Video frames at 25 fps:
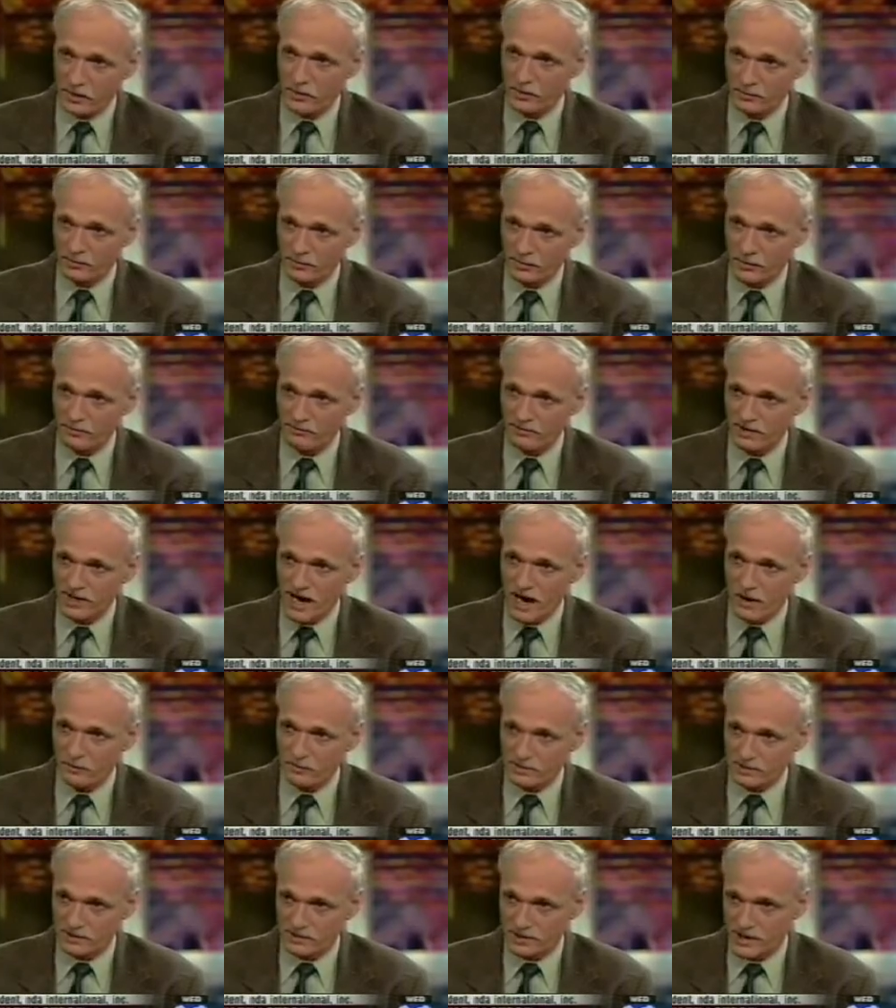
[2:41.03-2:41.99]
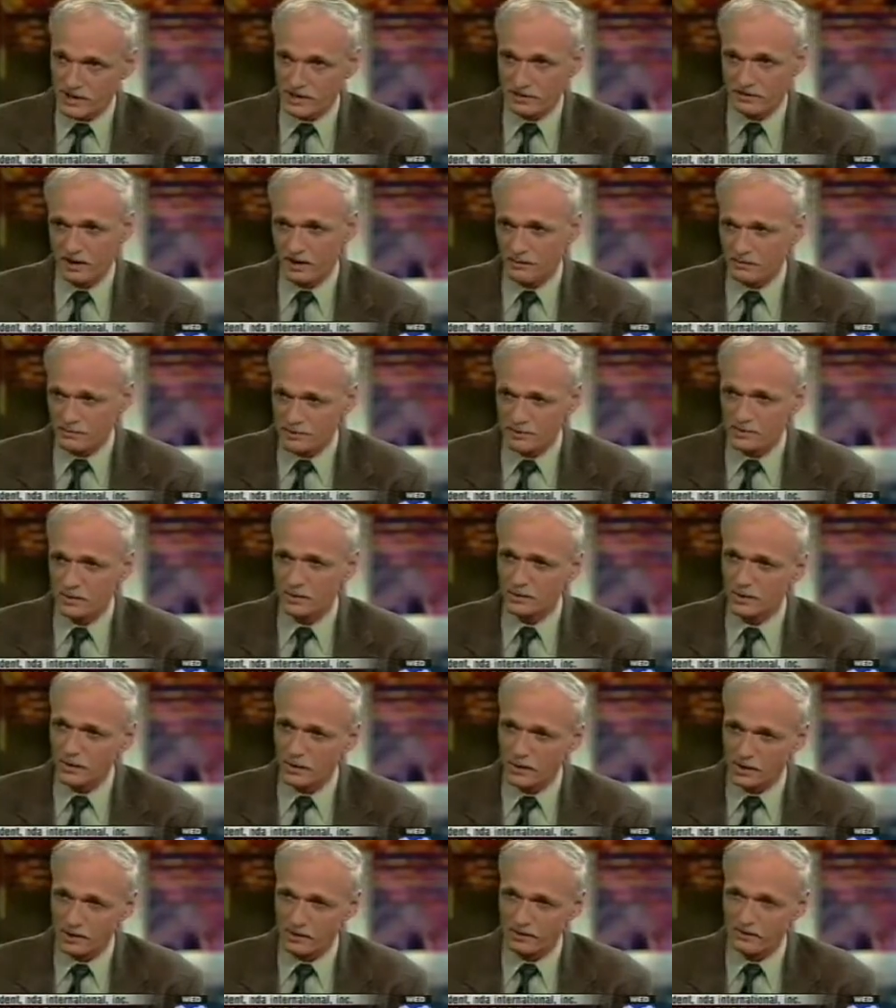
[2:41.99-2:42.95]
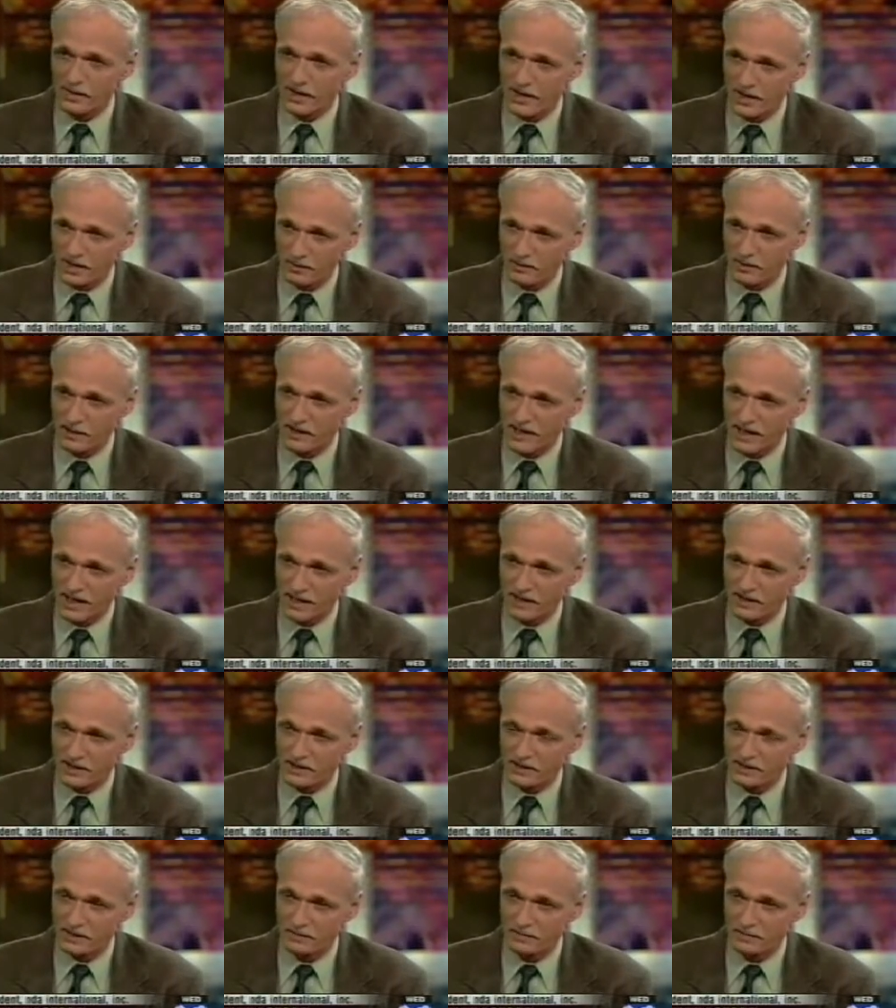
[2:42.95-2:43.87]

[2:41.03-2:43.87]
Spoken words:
and 33 hours later, I was no longer a heroin addict.